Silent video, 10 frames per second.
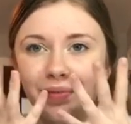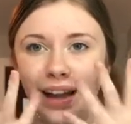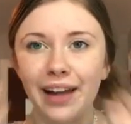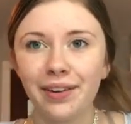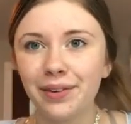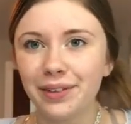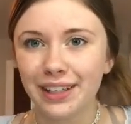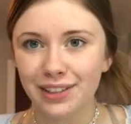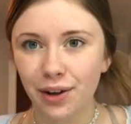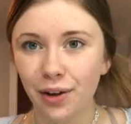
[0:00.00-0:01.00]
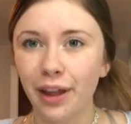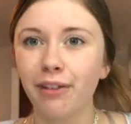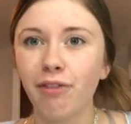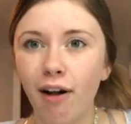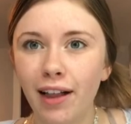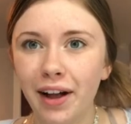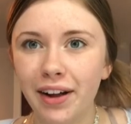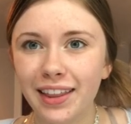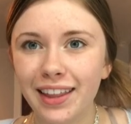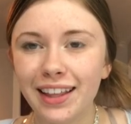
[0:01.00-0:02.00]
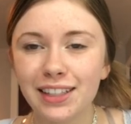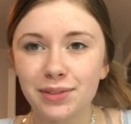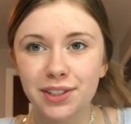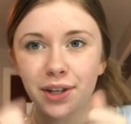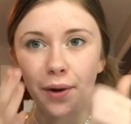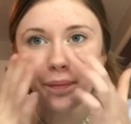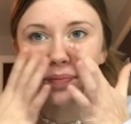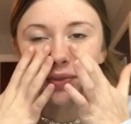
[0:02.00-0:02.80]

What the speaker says: I don't know what that's called, like fallout, I think that's what it's called.